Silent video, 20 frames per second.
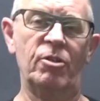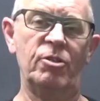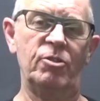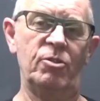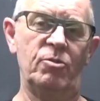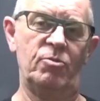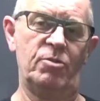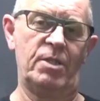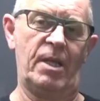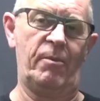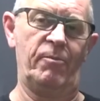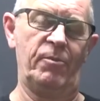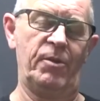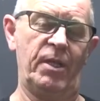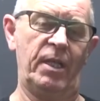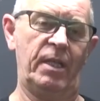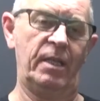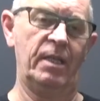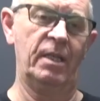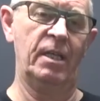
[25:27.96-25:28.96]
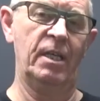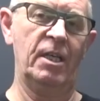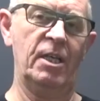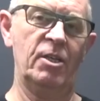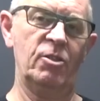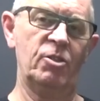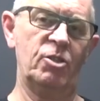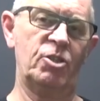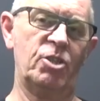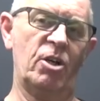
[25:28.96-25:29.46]
and do something,
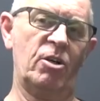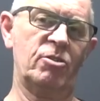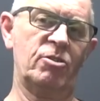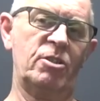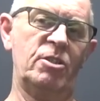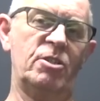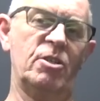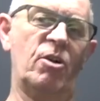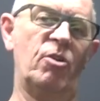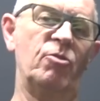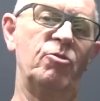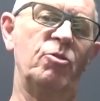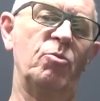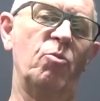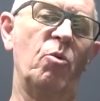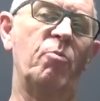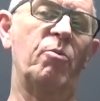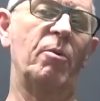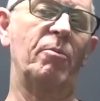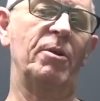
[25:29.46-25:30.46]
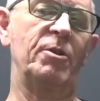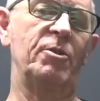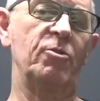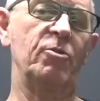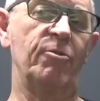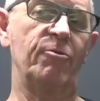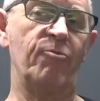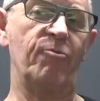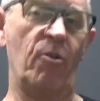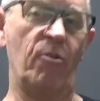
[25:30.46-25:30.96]
the chances are you will probably do
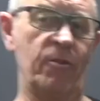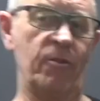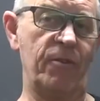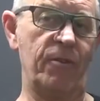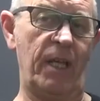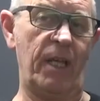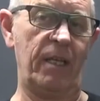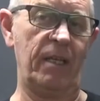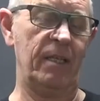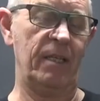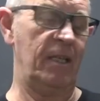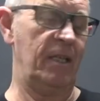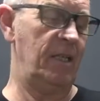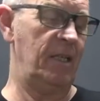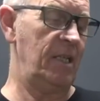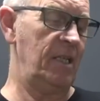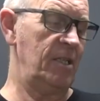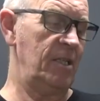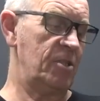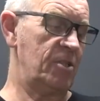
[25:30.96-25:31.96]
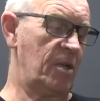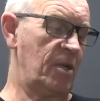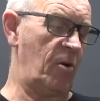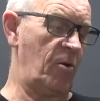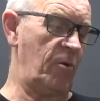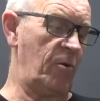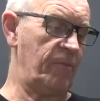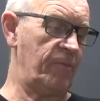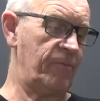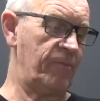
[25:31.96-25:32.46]
the wrong thing.
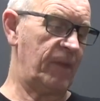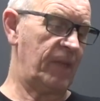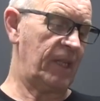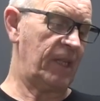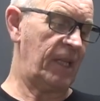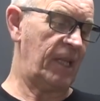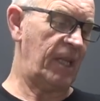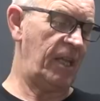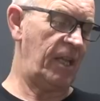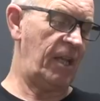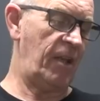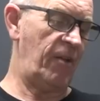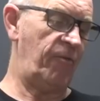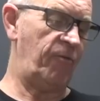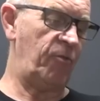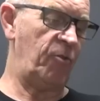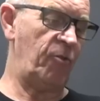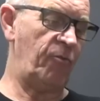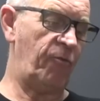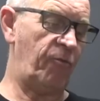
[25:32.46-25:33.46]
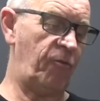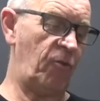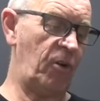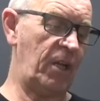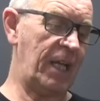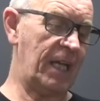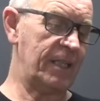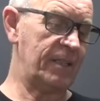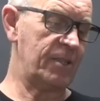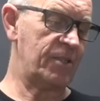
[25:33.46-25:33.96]
So if you
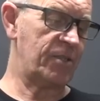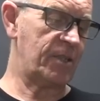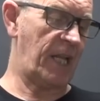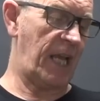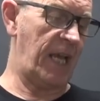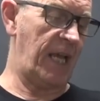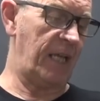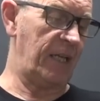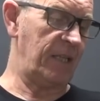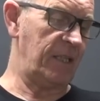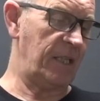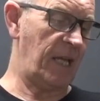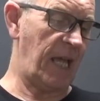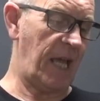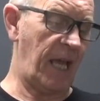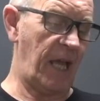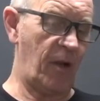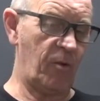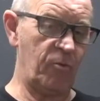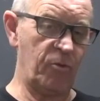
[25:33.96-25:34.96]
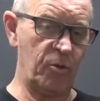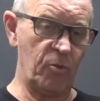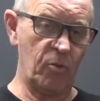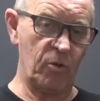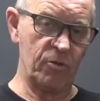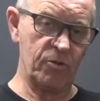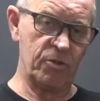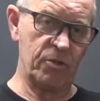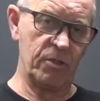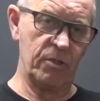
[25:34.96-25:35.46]
fully understand how you
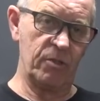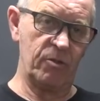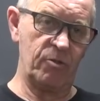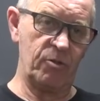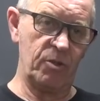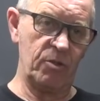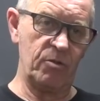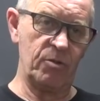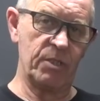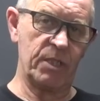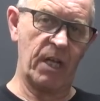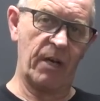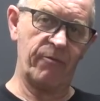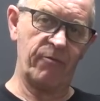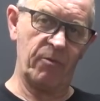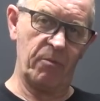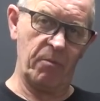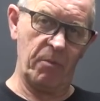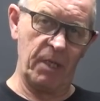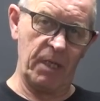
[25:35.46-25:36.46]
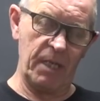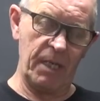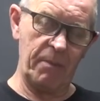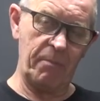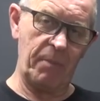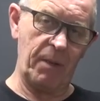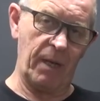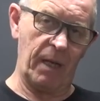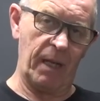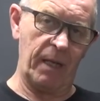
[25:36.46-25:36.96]
want to do stuff and
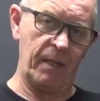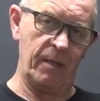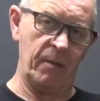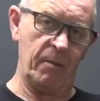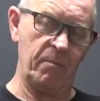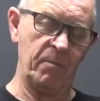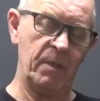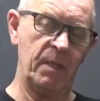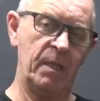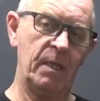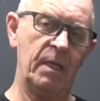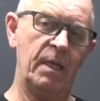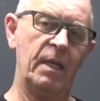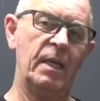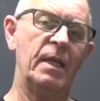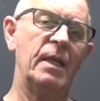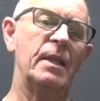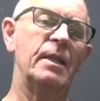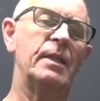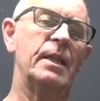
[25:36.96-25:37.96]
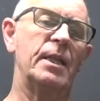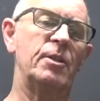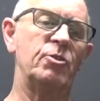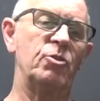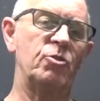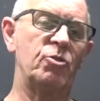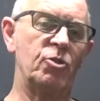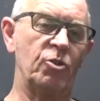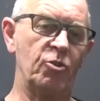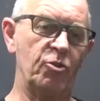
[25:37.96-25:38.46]
manipulate them, then
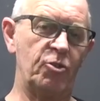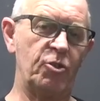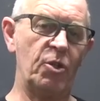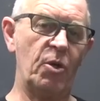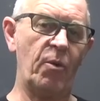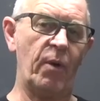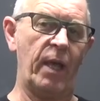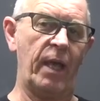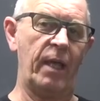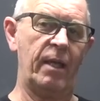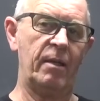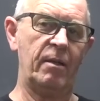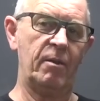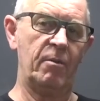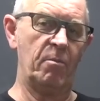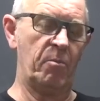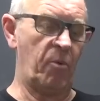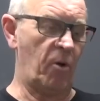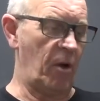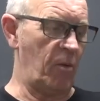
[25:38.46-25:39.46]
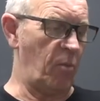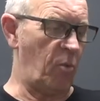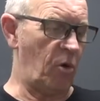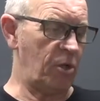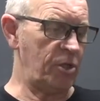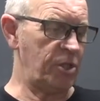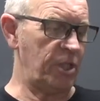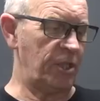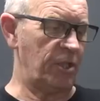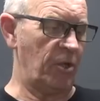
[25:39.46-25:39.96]
you can do it by
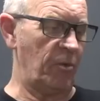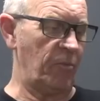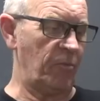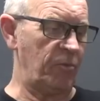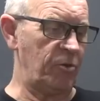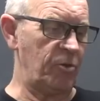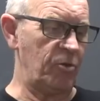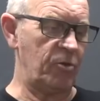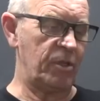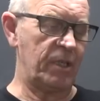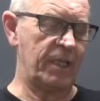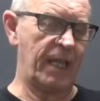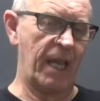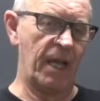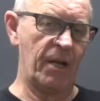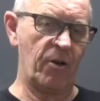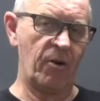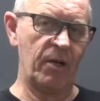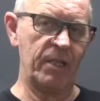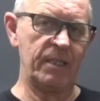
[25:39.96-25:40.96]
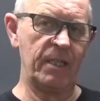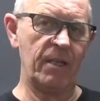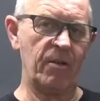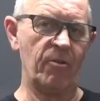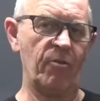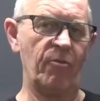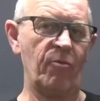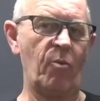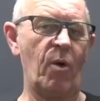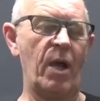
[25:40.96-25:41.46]
watching them. You get an idea
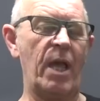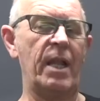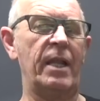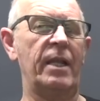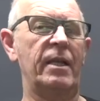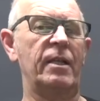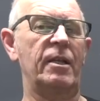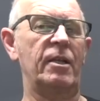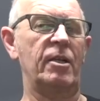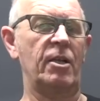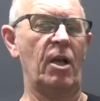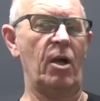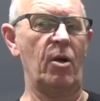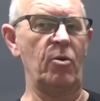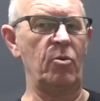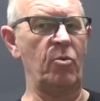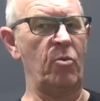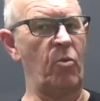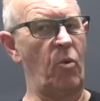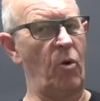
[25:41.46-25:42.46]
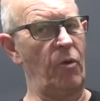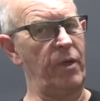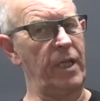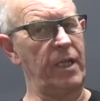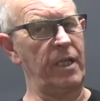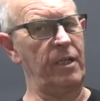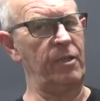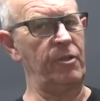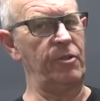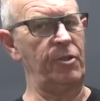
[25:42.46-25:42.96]
of where they're going to go, what they're
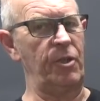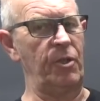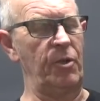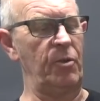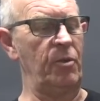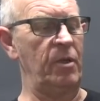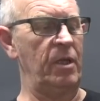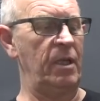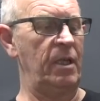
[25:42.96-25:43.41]
going to do.